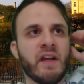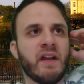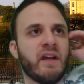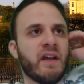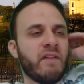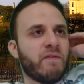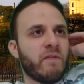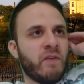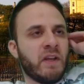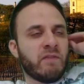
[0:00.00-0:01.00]
If
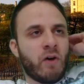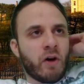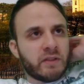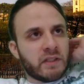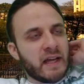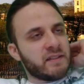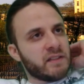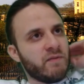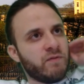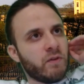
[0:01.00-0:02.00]
we won't get
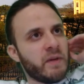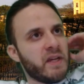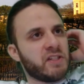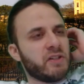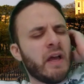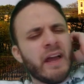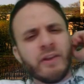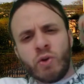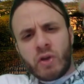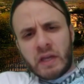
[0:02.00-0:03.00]
the information,
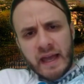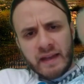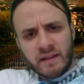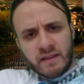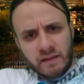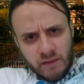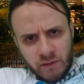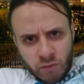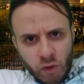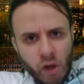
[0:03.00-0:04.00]
you can
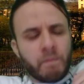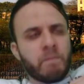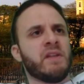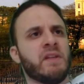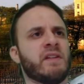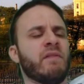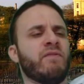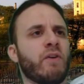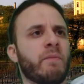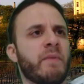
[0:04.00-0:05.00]
drop me the
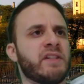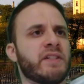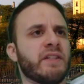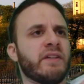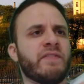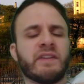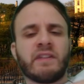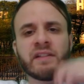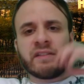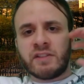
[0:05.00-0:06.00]
information if it
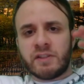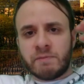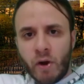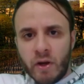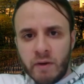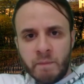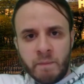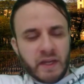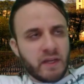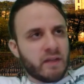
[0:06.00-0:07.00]
doesn't spoil
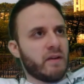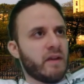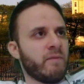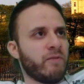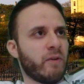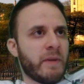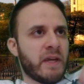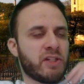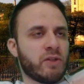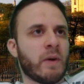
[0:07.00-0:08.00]
big
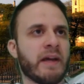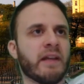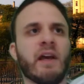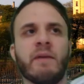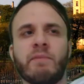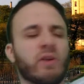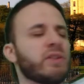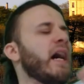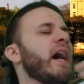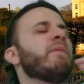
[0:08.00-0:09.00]
information, right? Because
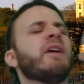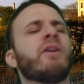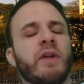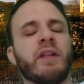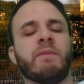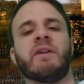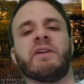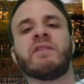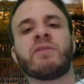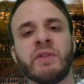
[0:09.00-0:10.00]
I'm incredibly
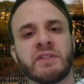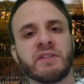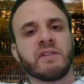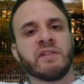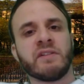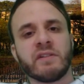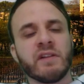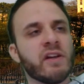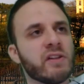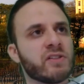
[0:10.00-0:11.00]
interested in
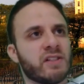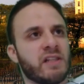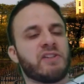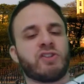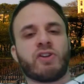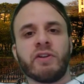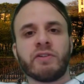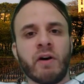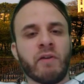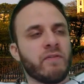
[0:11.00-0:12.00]
such kind
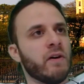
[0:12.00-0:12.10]
of